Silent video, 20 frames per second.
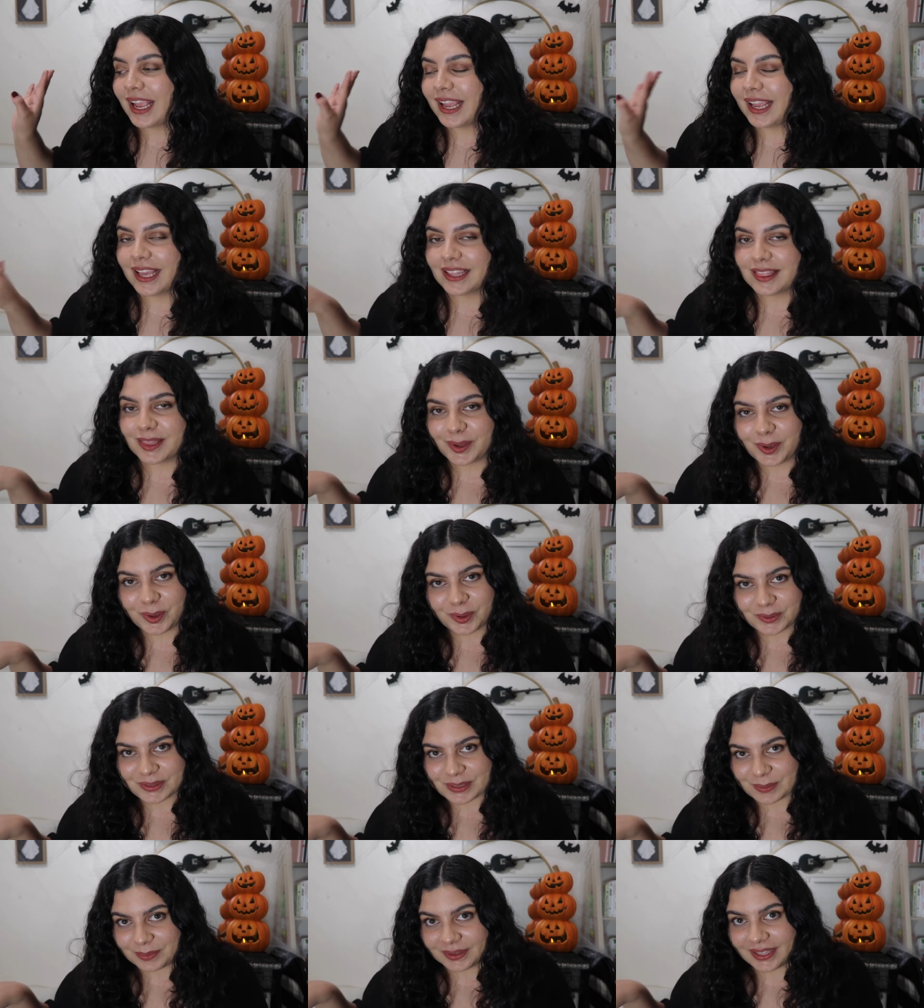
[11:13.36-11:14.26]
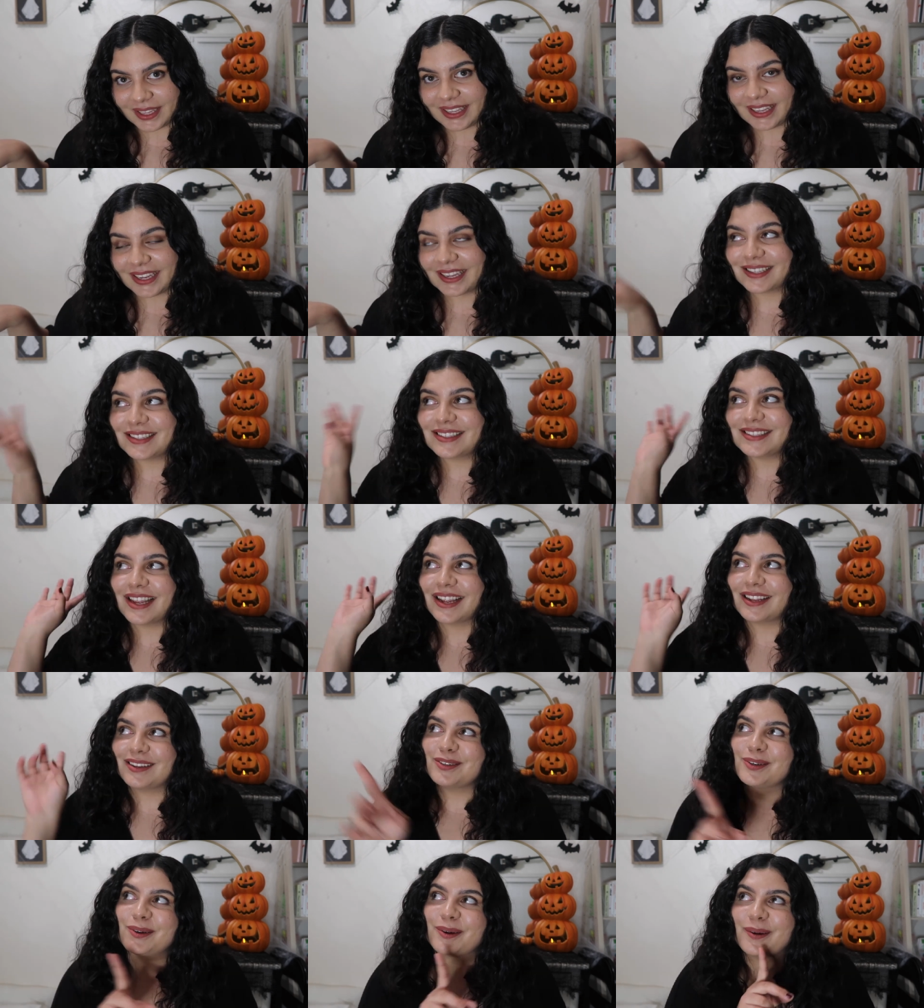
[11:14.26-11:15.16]
get the cozy blankets,
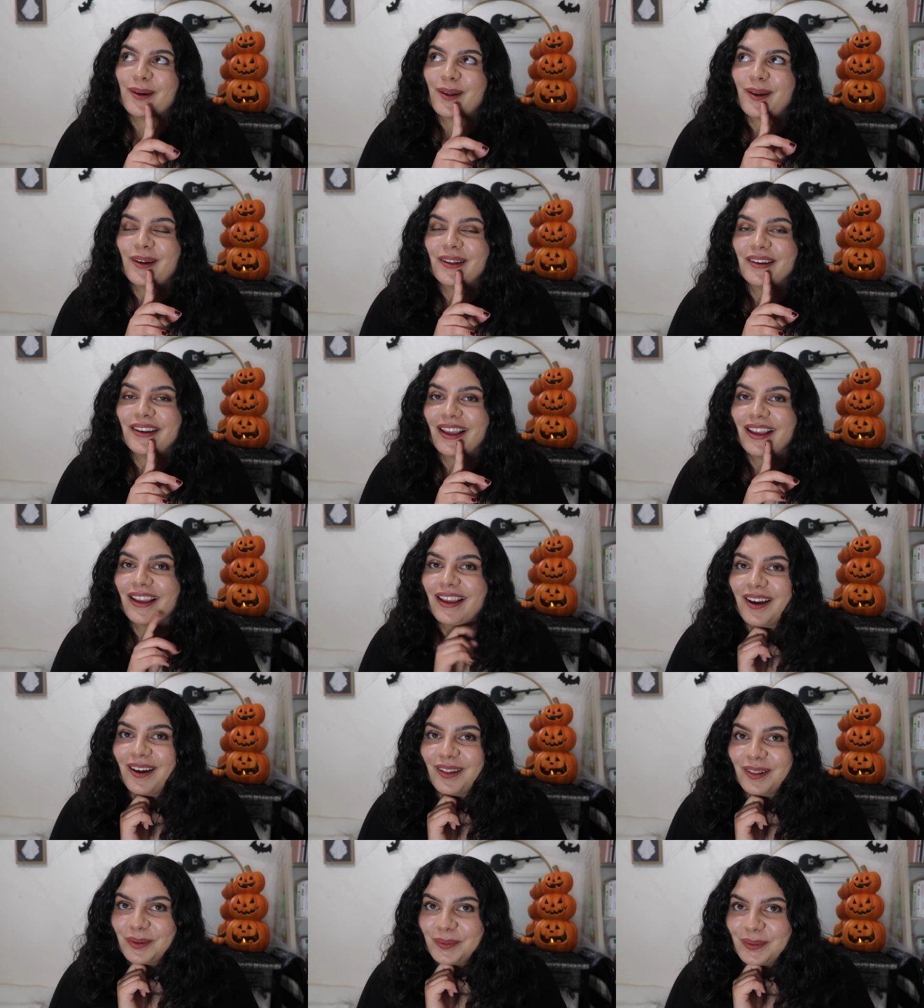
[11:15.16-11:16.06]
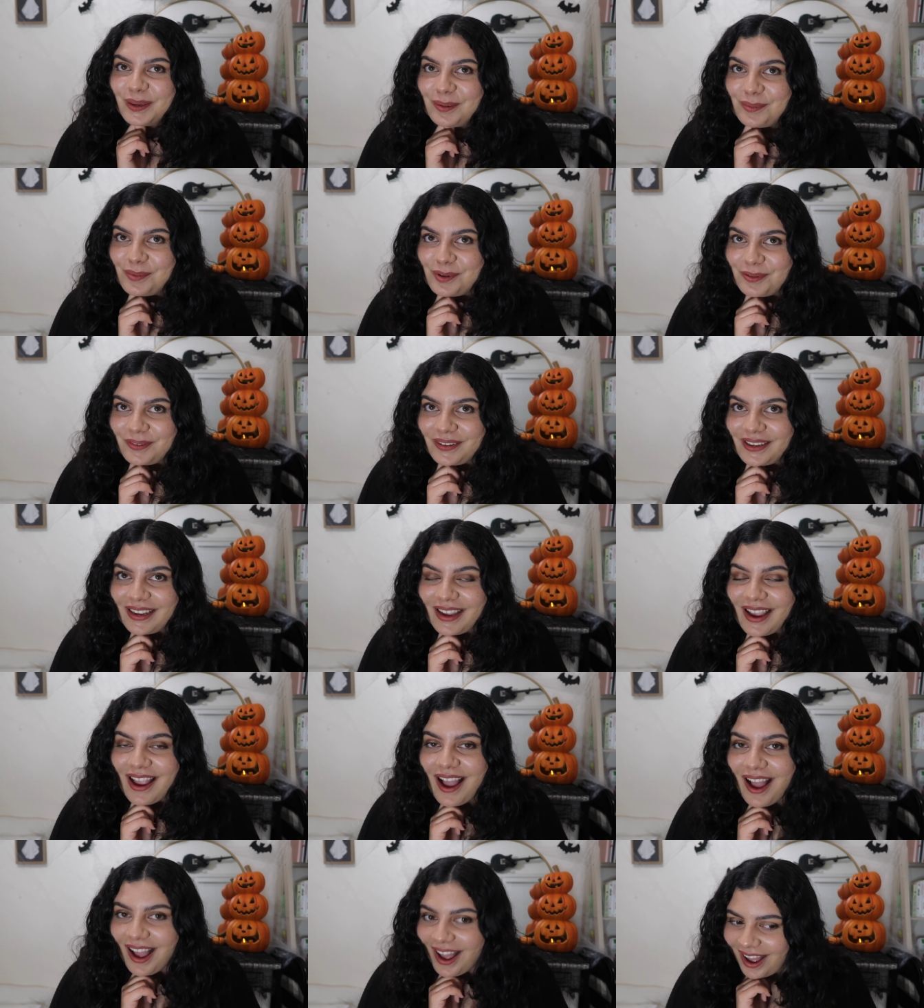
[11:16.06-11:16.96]
and turn on a Halloween movie.